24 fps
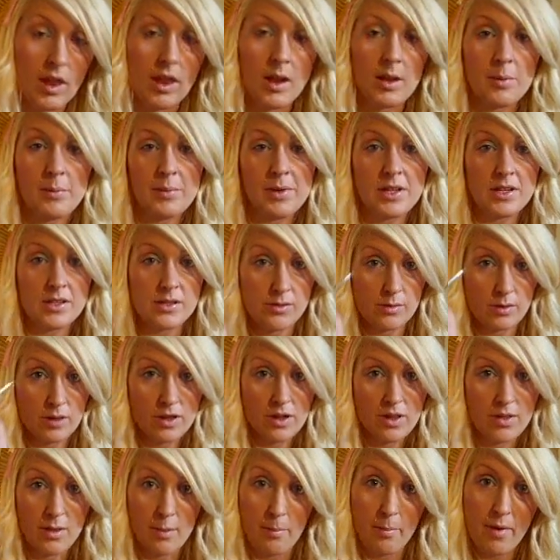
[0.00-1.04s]
And I'm going to do
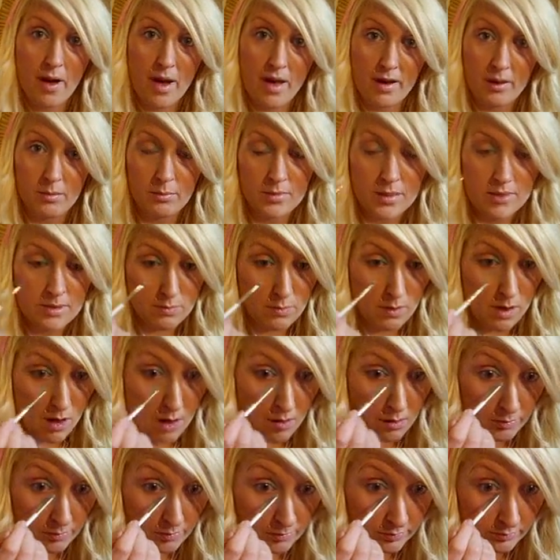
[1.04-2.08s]
it on the bottom as
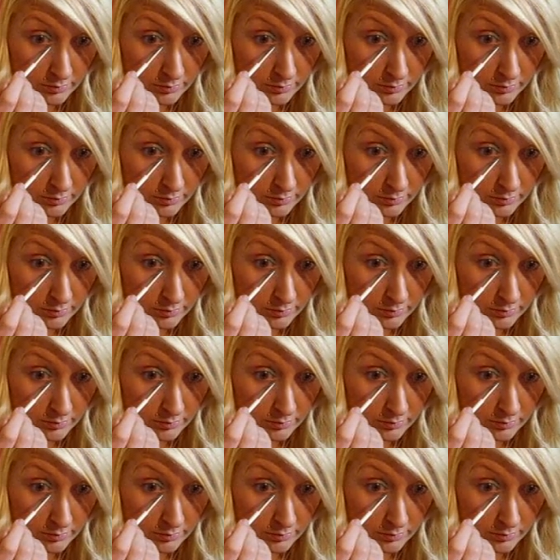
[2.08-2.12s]
well.